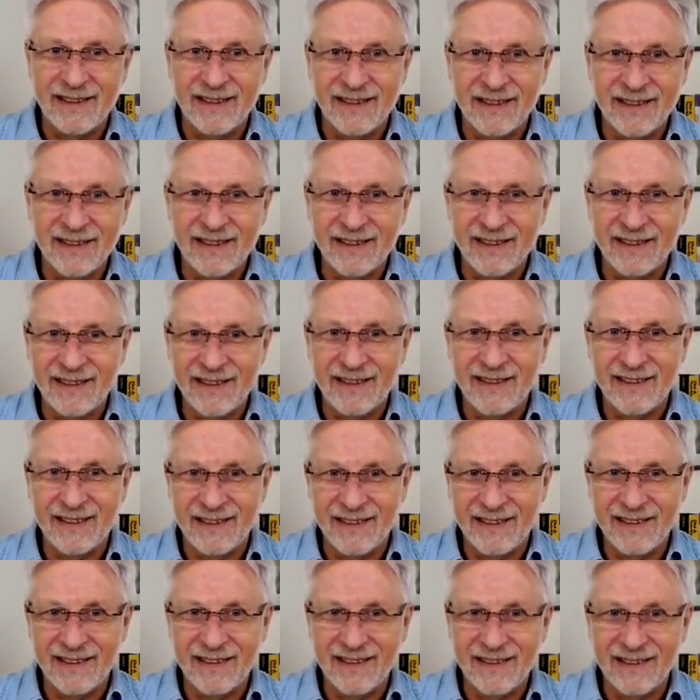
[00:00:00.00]

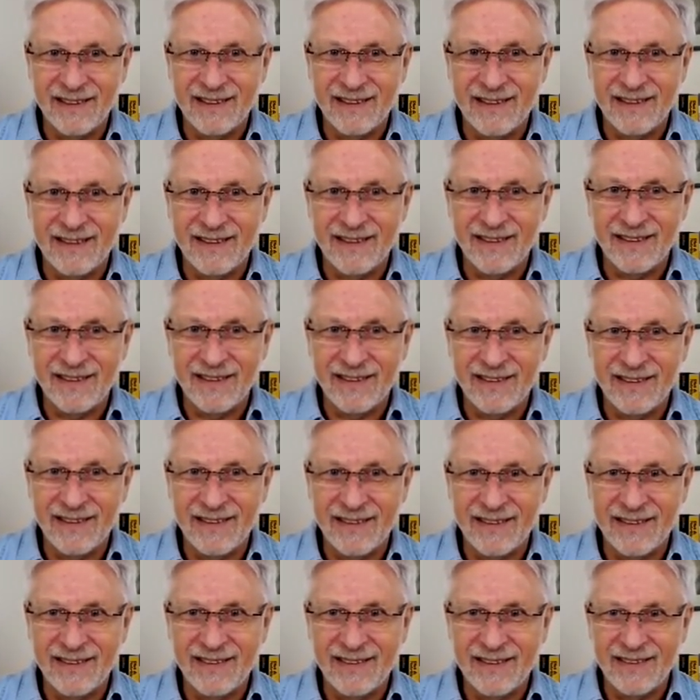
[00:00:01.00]

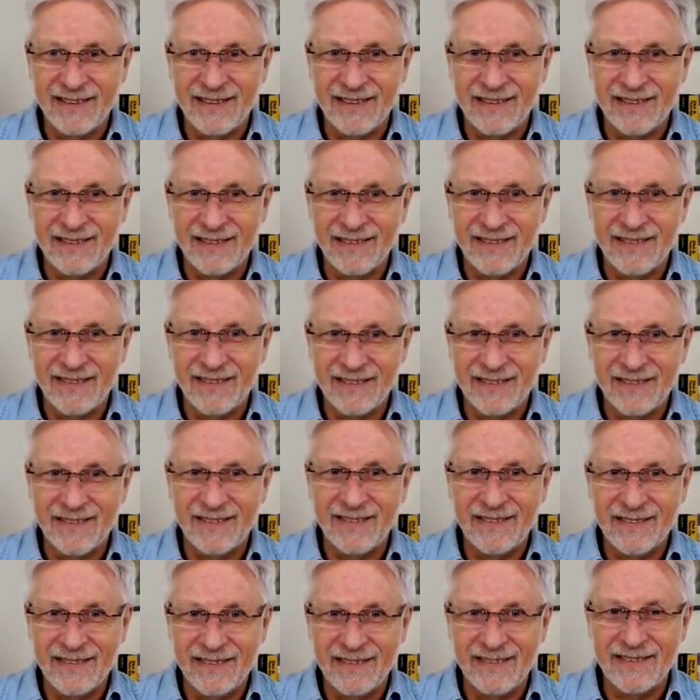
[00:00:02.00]

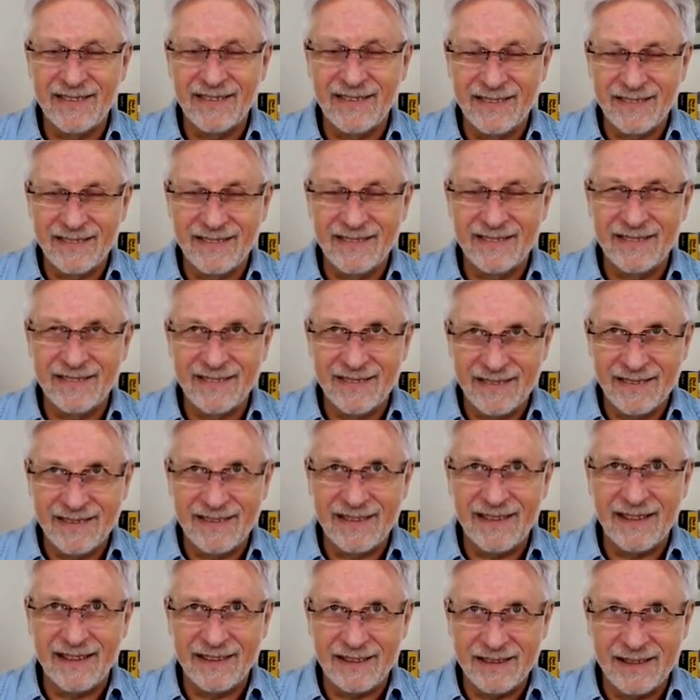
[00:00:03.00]

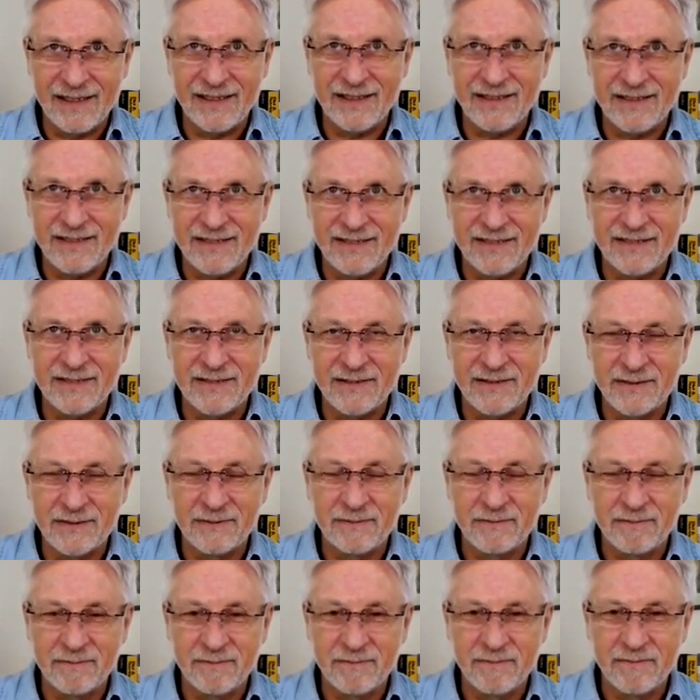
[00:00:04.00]

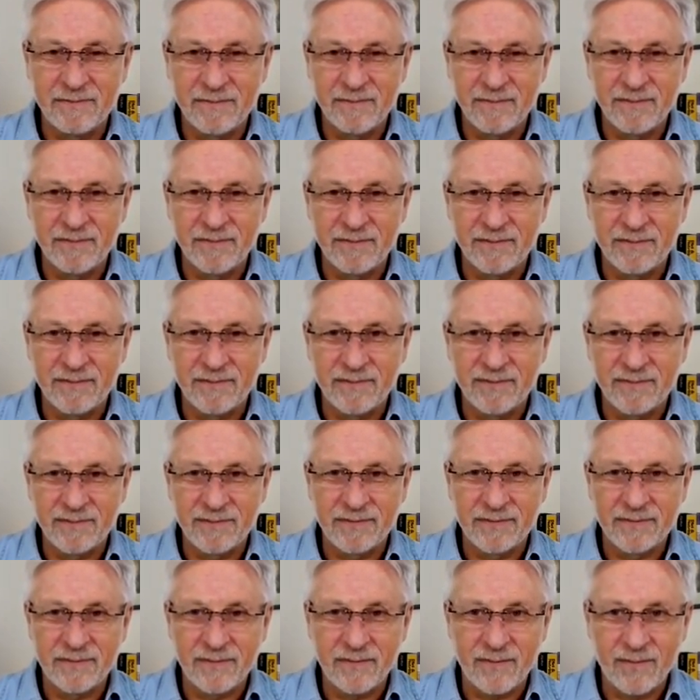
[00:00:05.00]

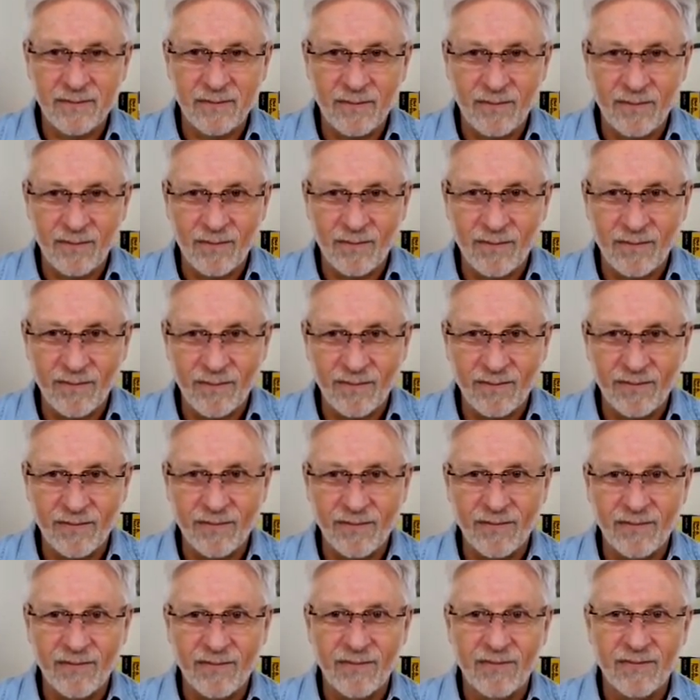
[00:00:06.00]

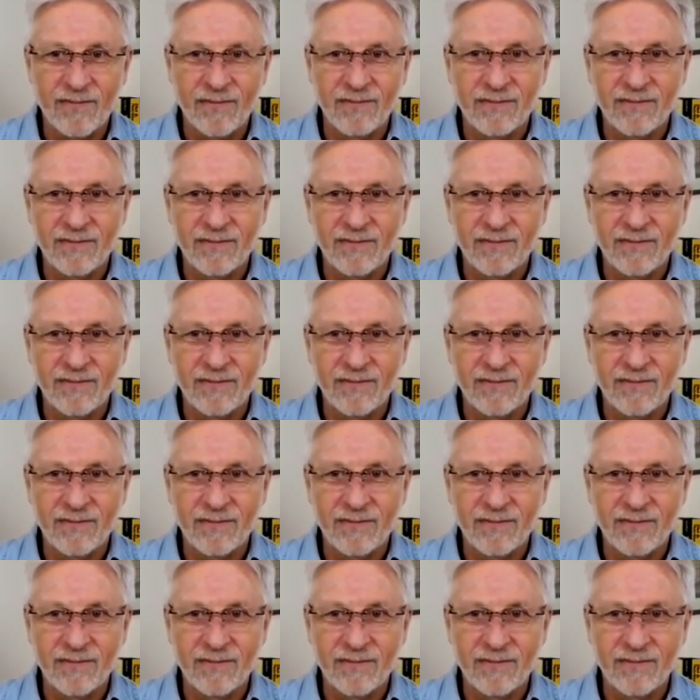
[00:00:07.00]
[no speech]